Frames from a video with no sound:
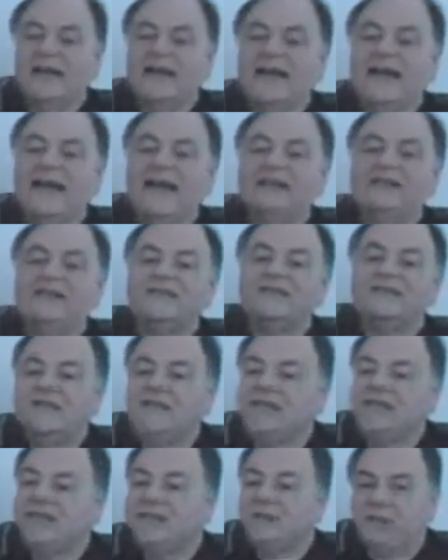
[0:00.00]
and
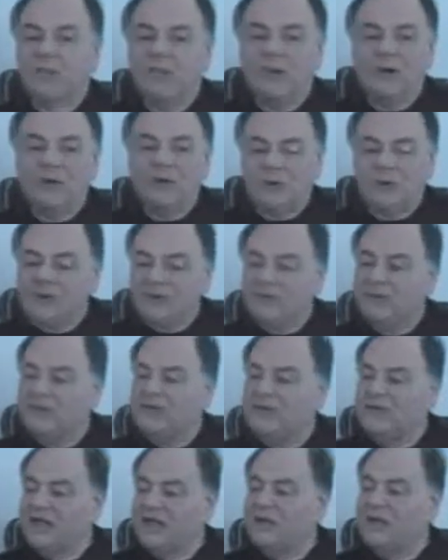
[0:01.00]
see what people
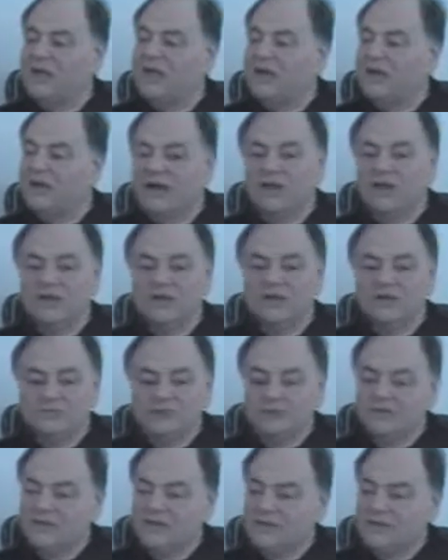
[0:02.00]
say we are in
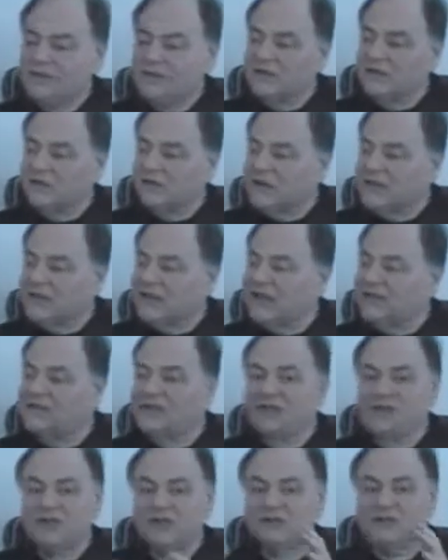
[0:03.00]
terms of physical beings
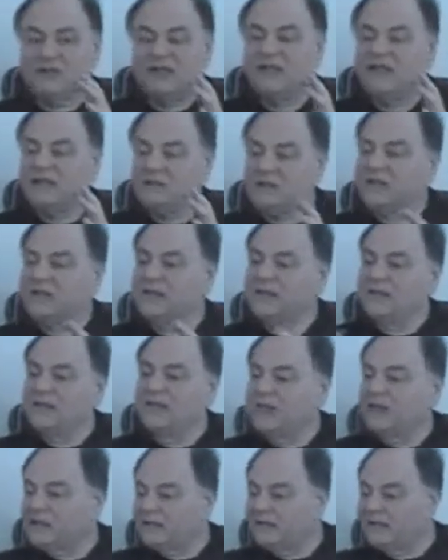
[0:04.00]
and just being limited to
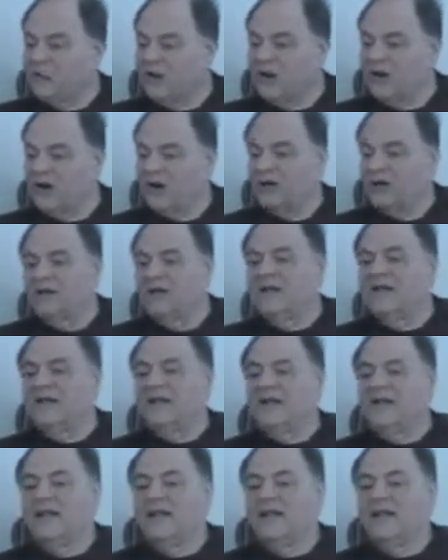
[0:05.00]
that is wrong,